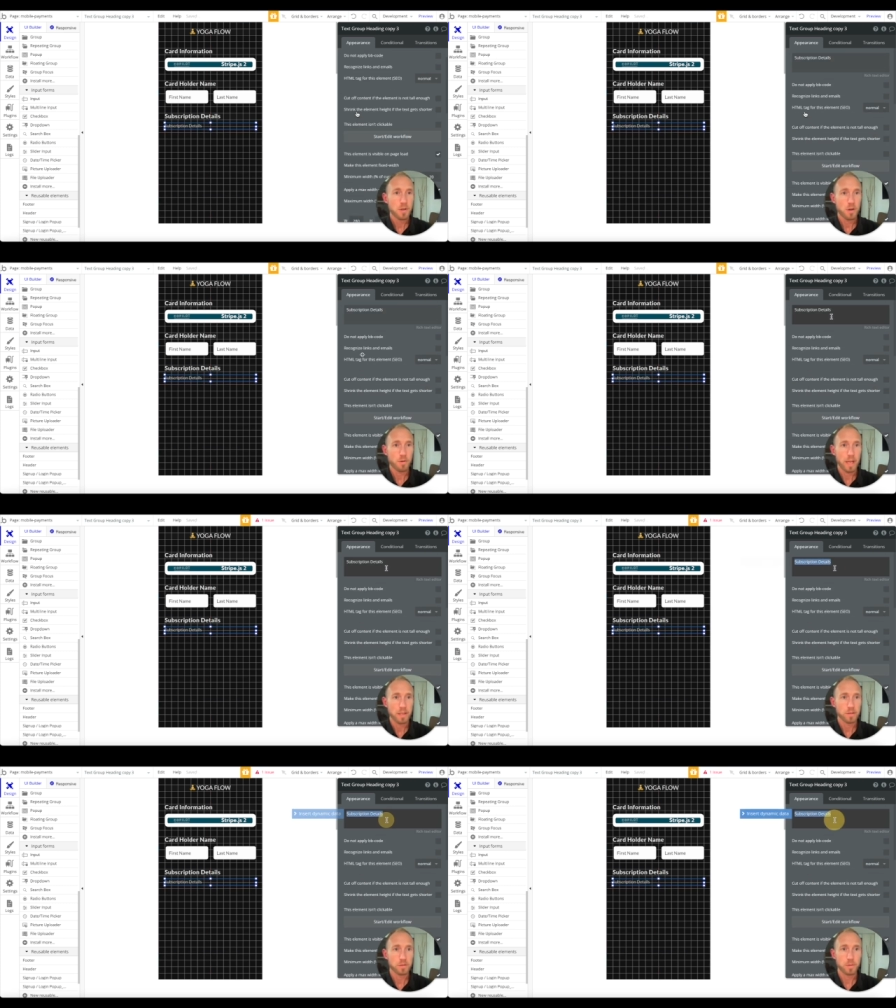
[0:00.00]
Okay,
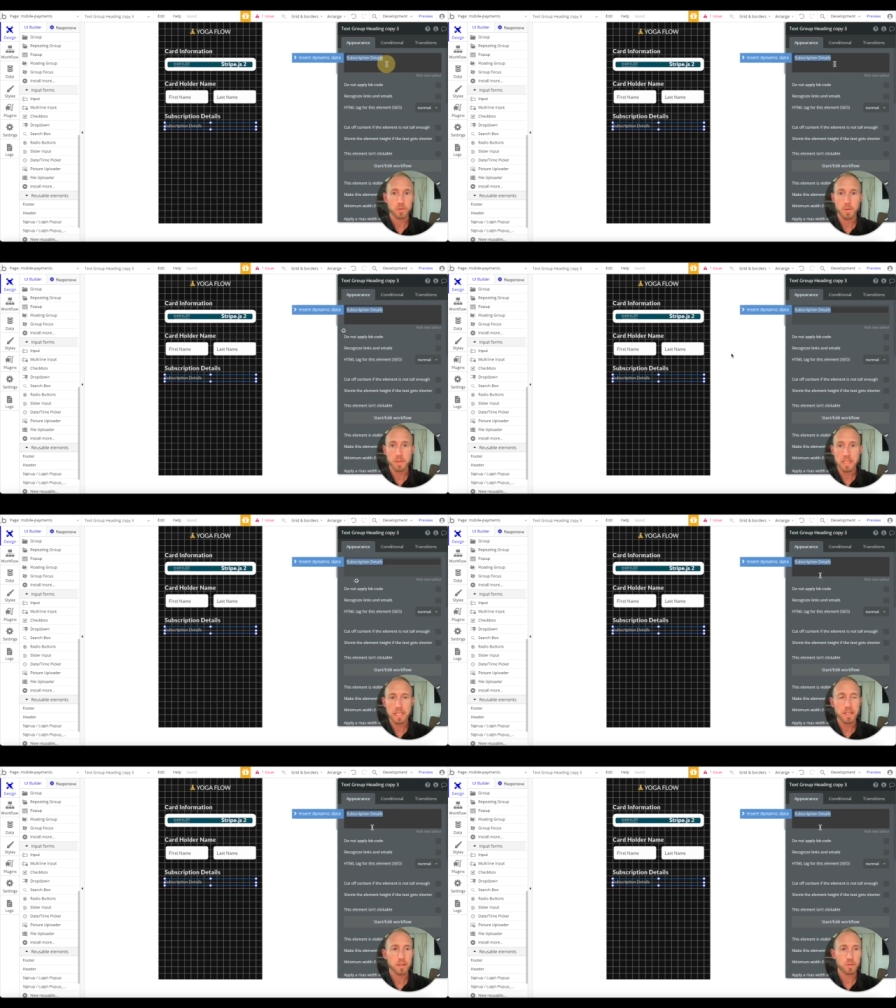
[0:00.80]
so subscription
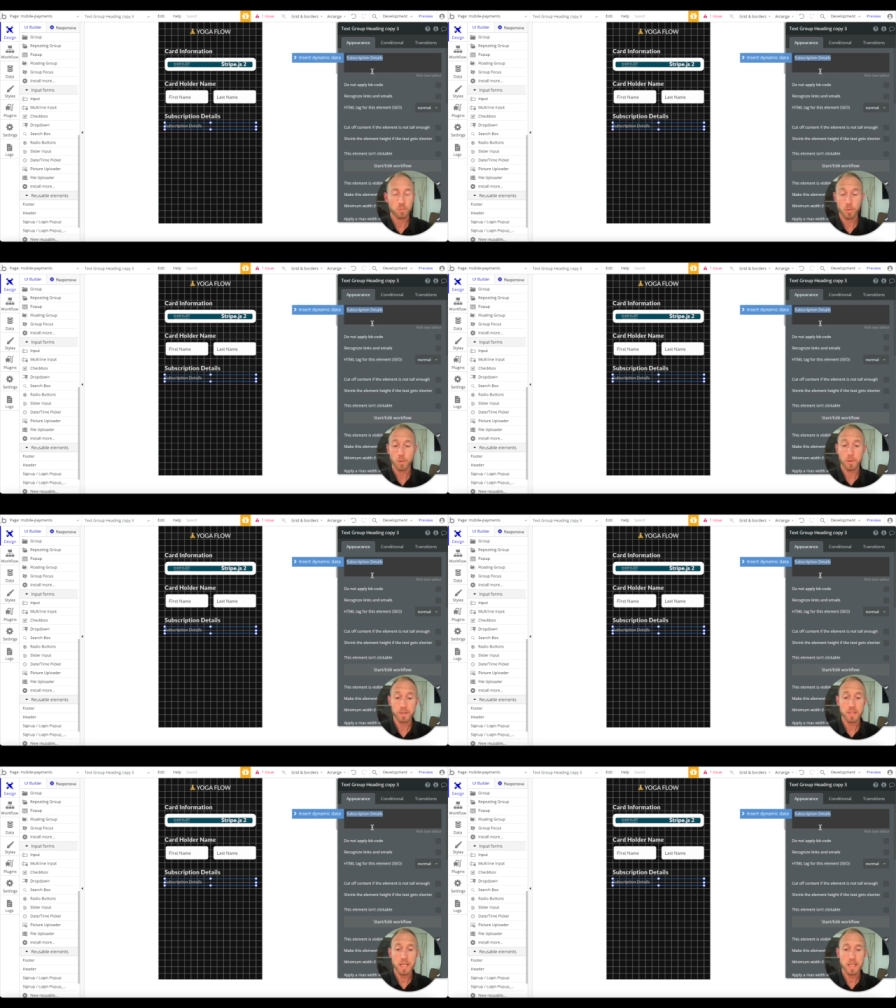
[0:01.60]
details, what we want
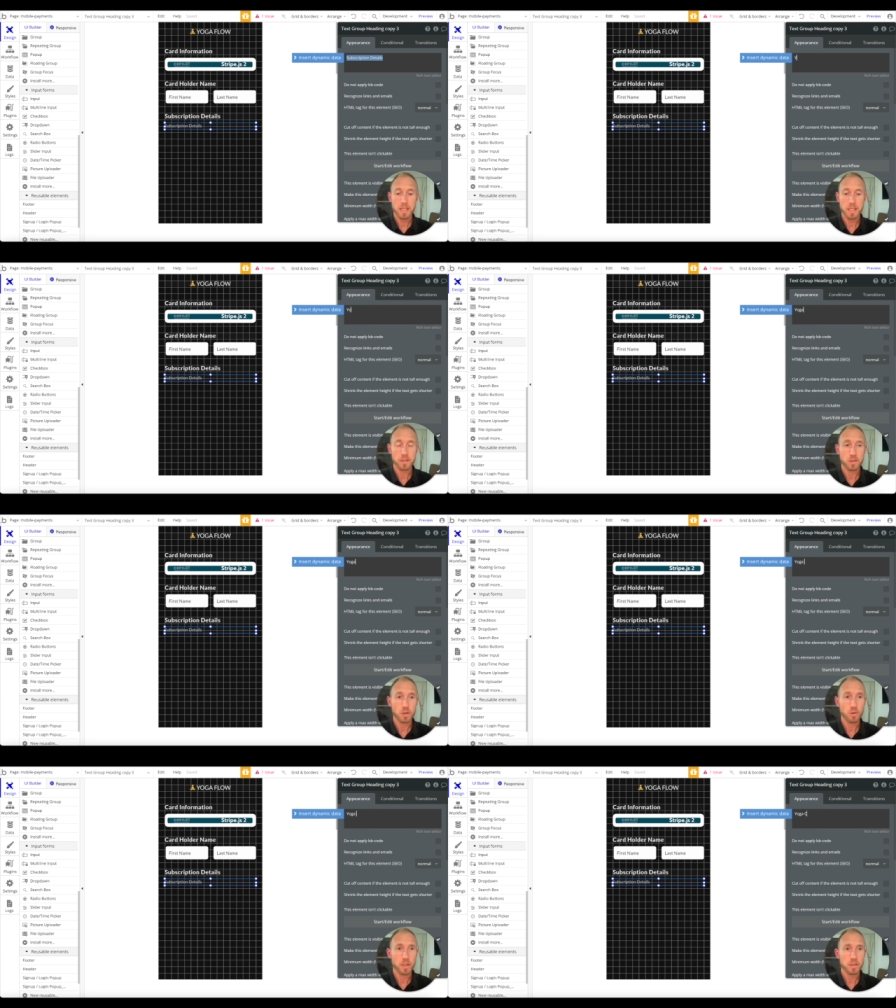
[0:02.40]
to say is
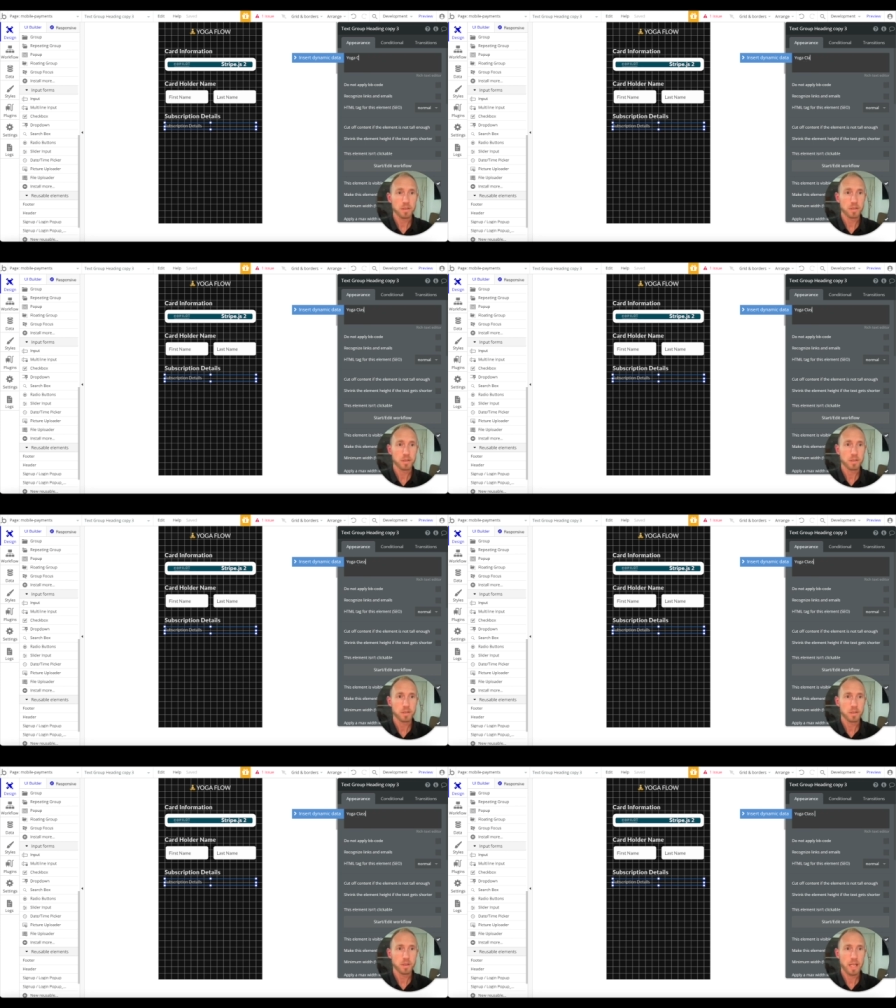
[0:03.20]
yoga
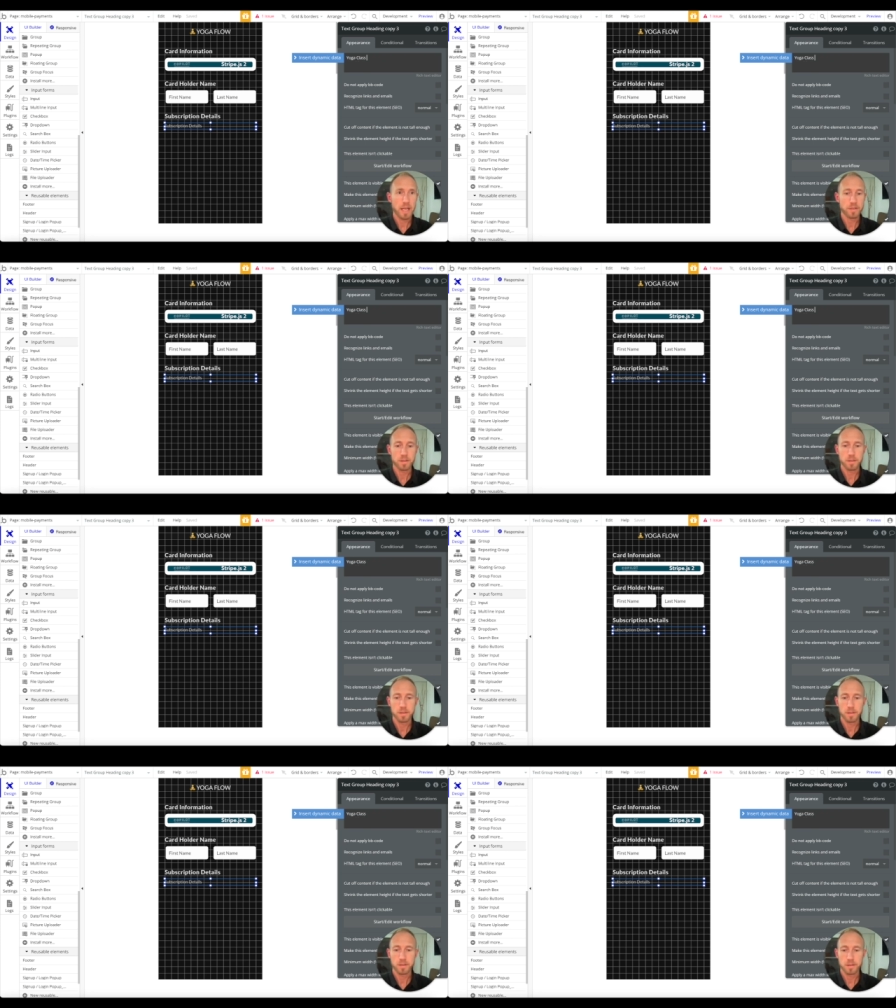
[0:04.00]
class
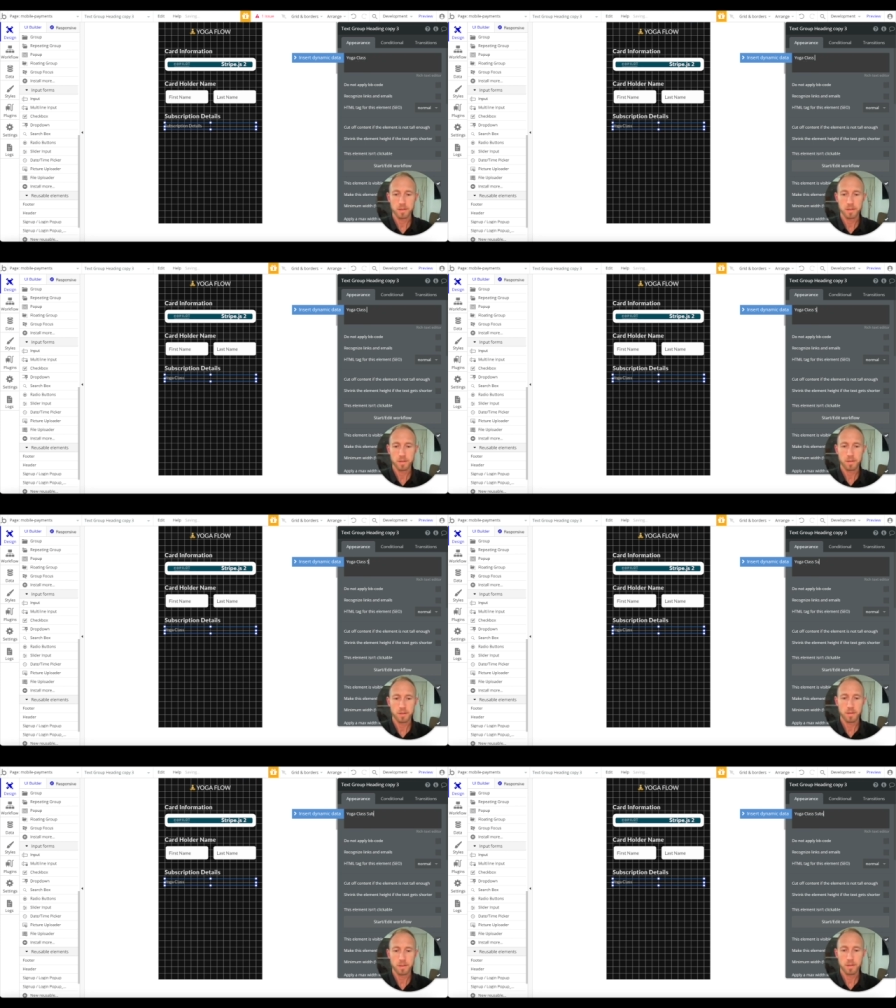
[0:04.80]

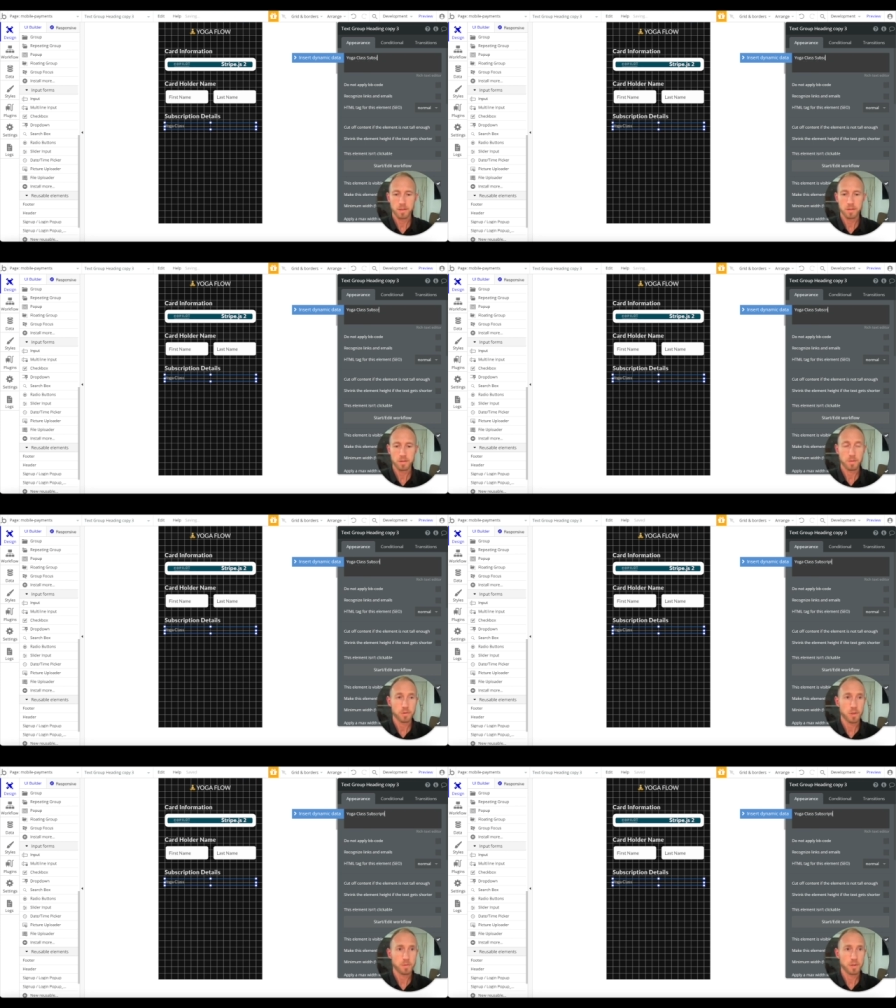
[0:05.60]

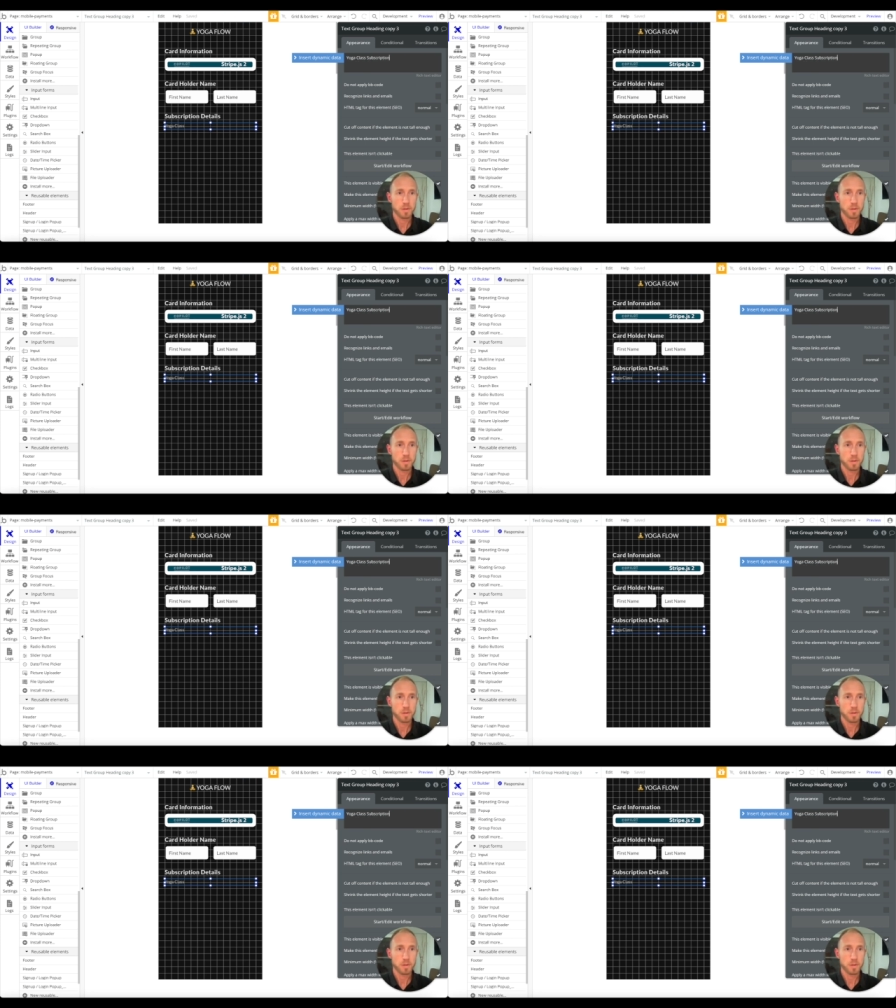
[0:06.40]
subscription.